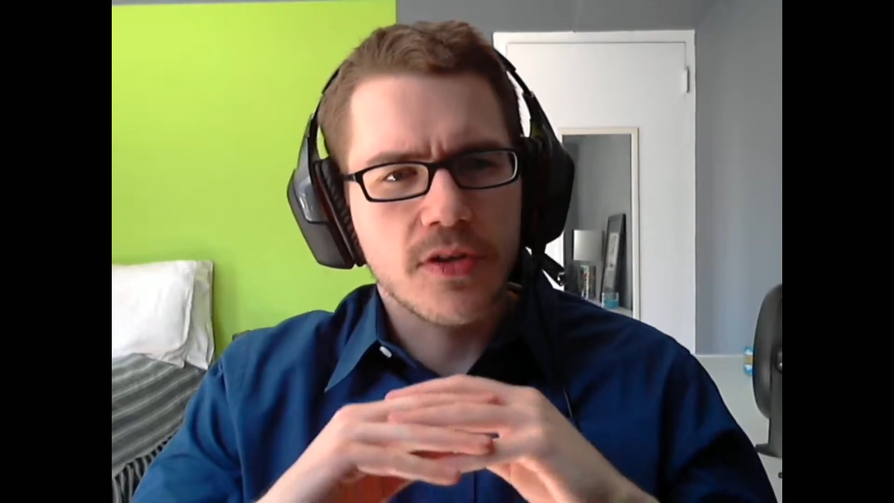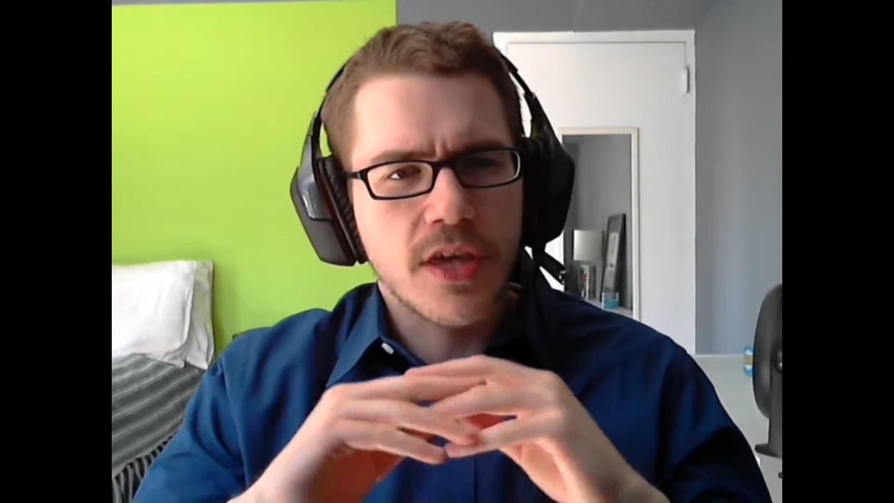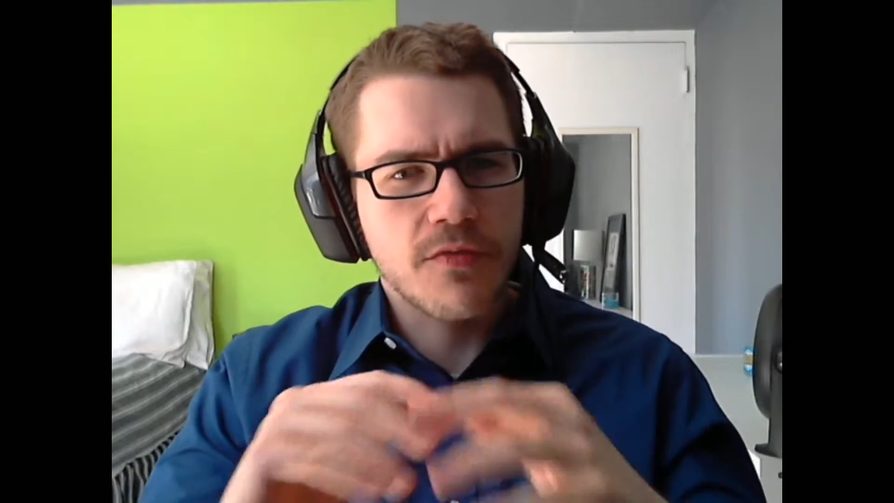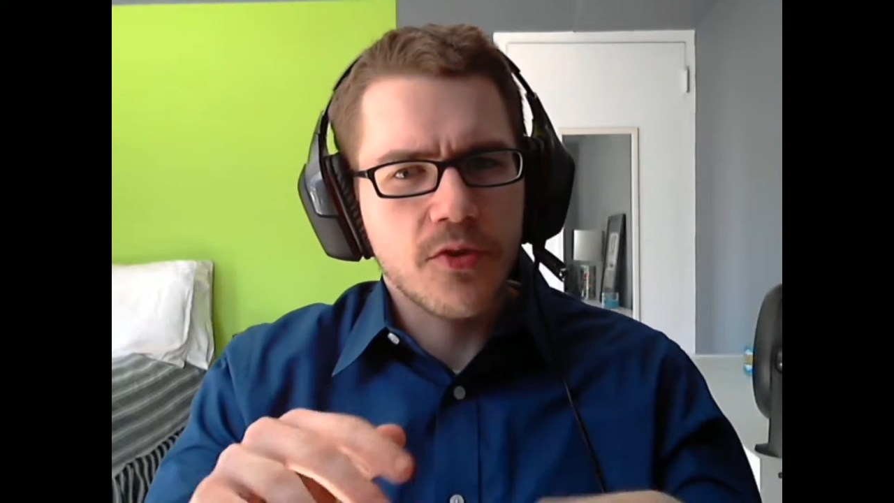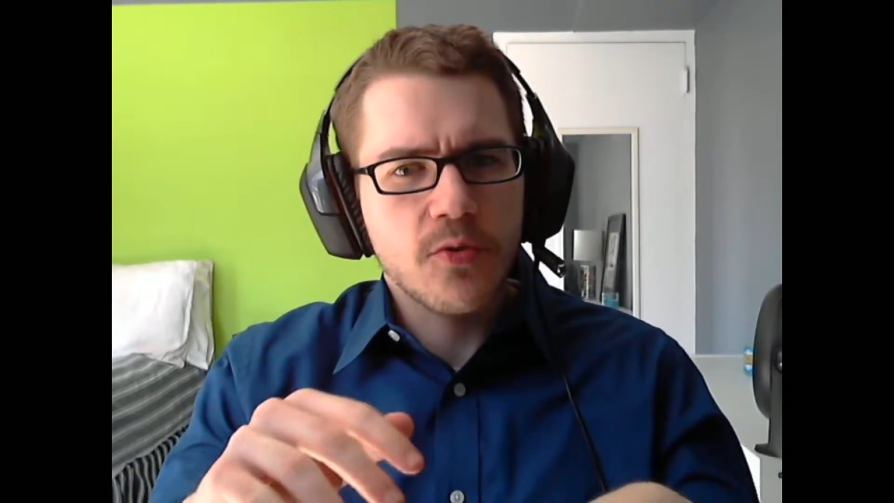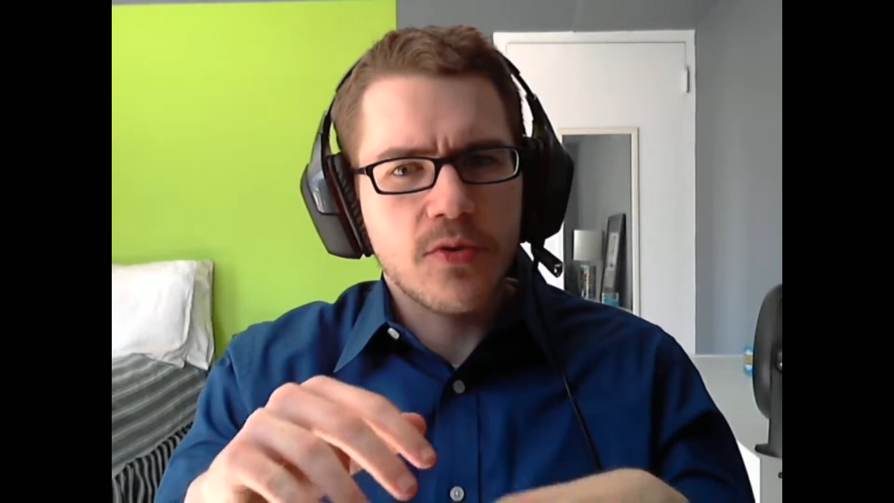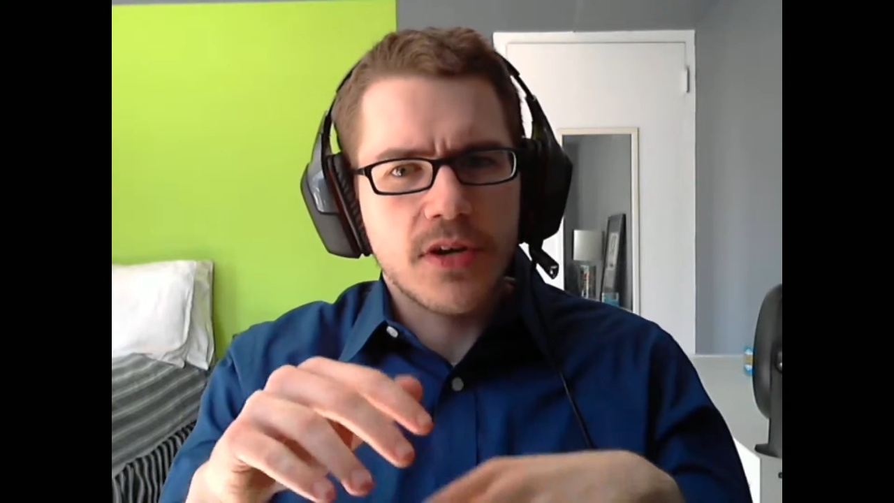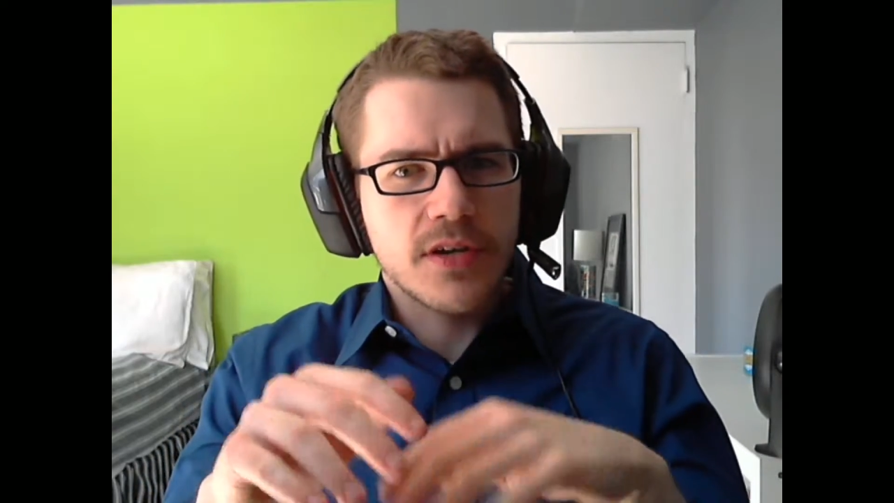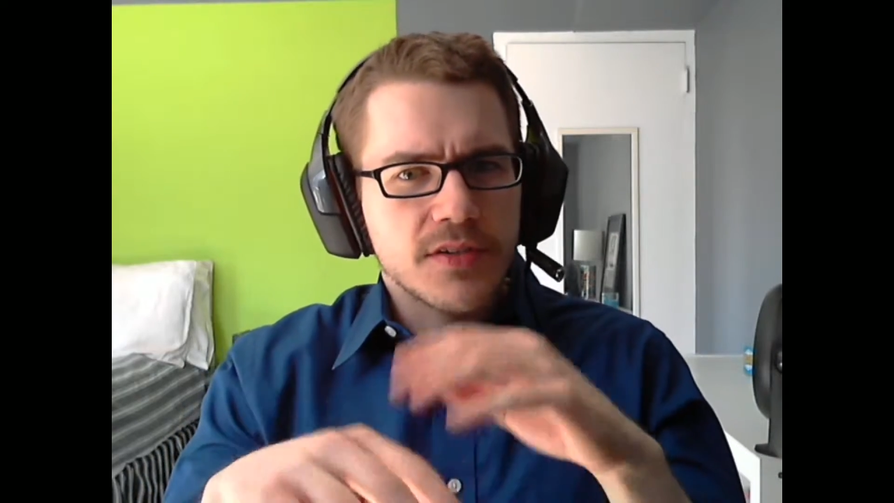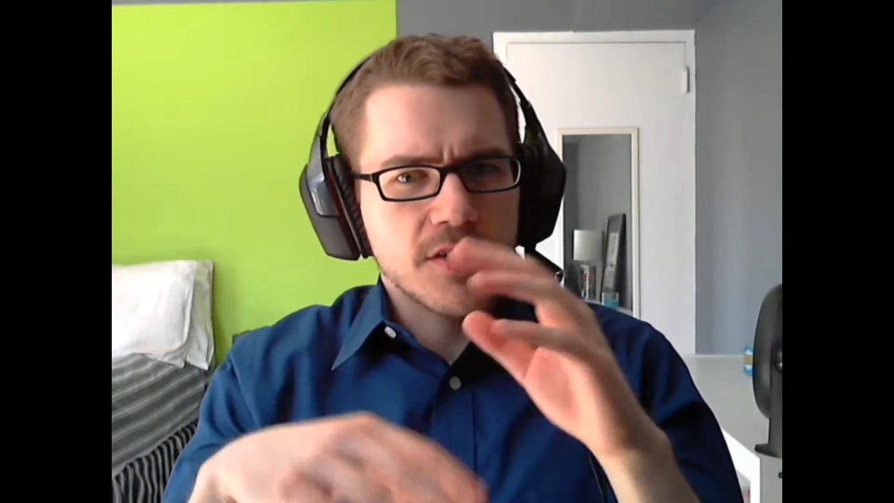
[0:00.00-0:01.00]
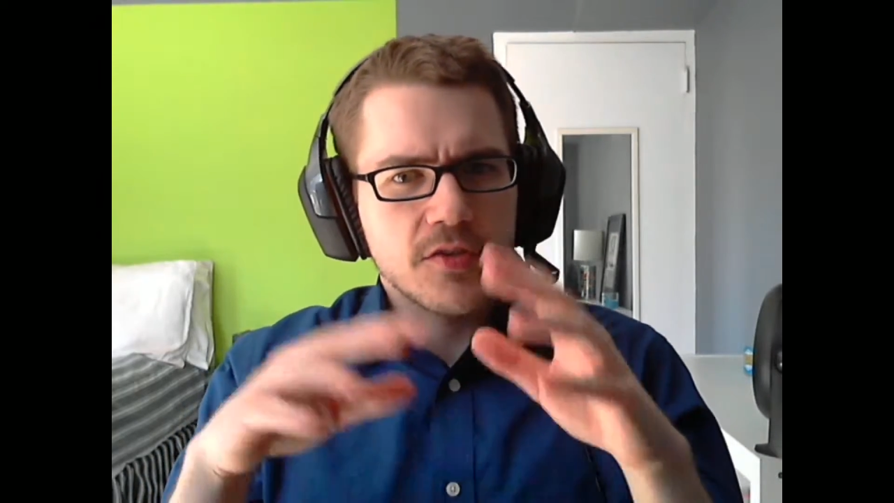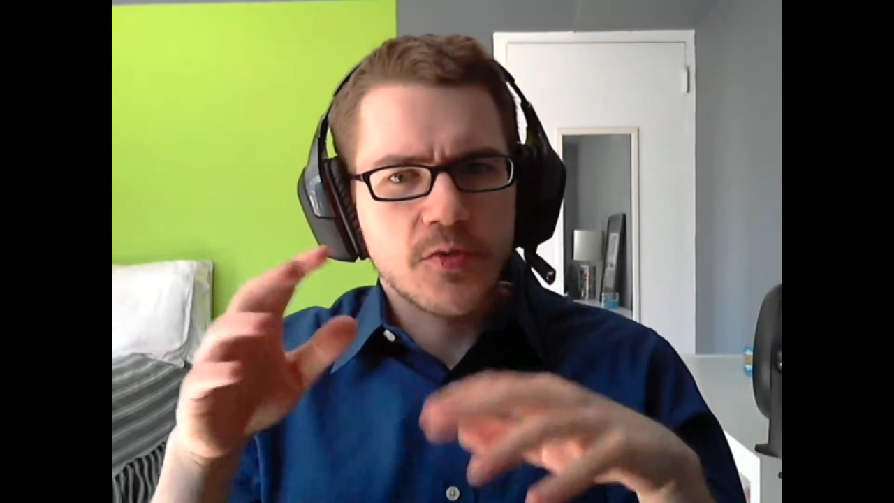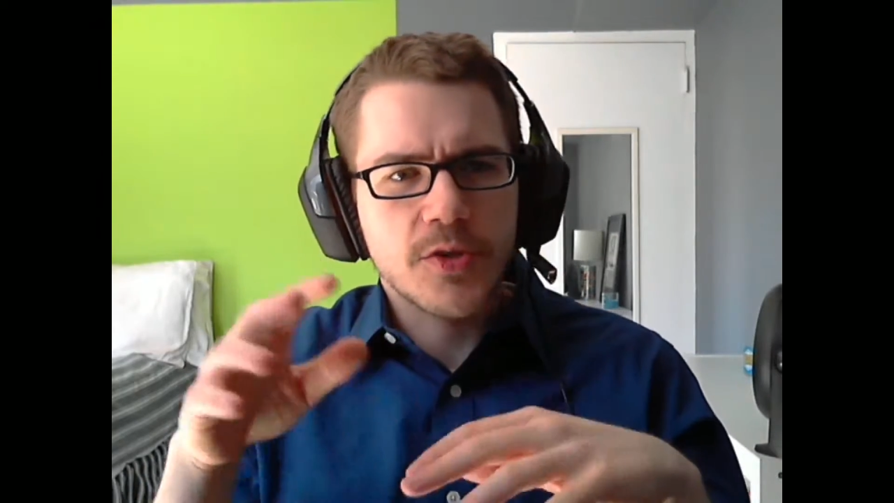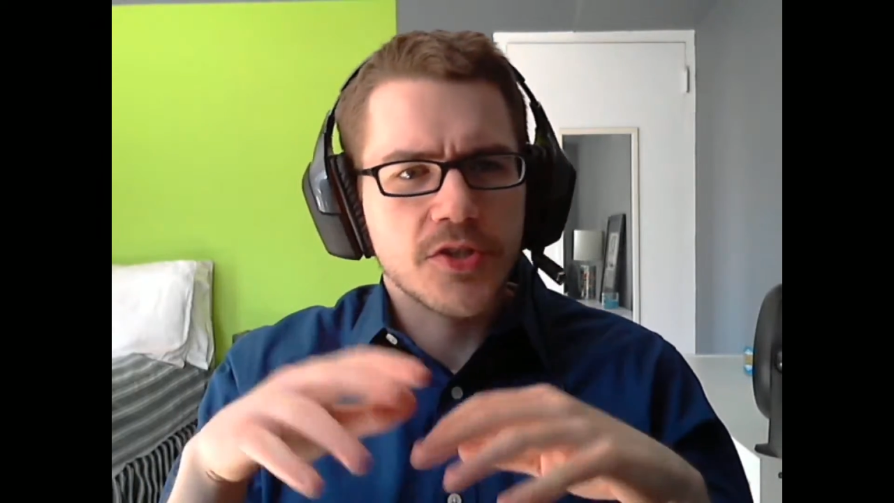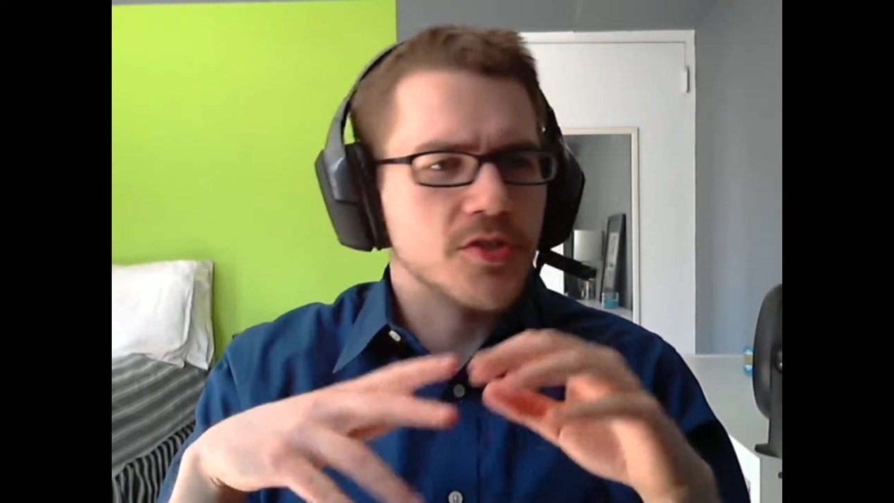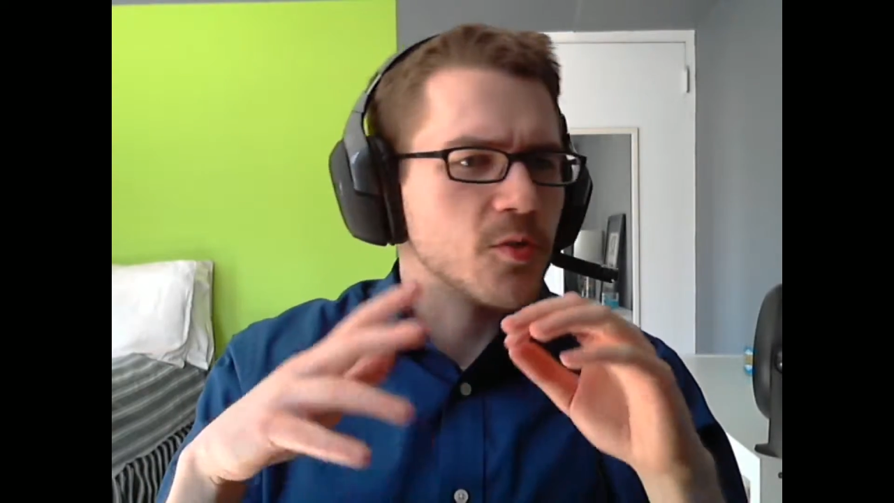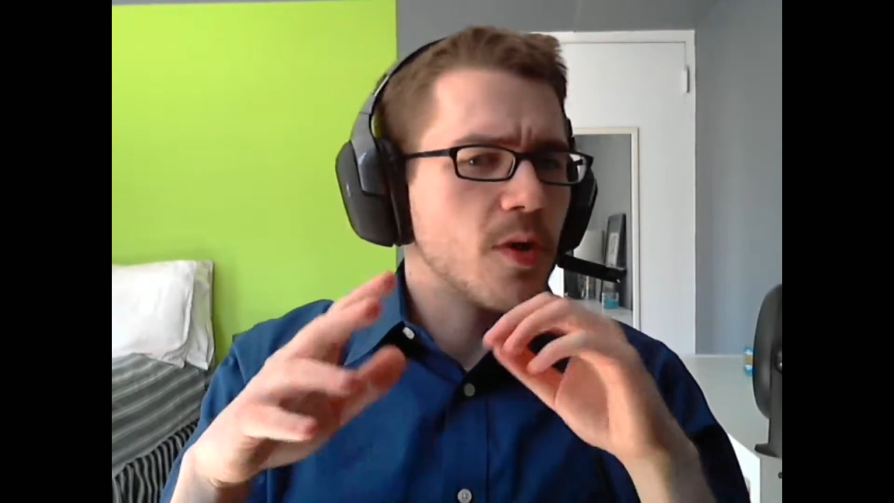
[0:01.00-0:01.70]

give you a series of questions like,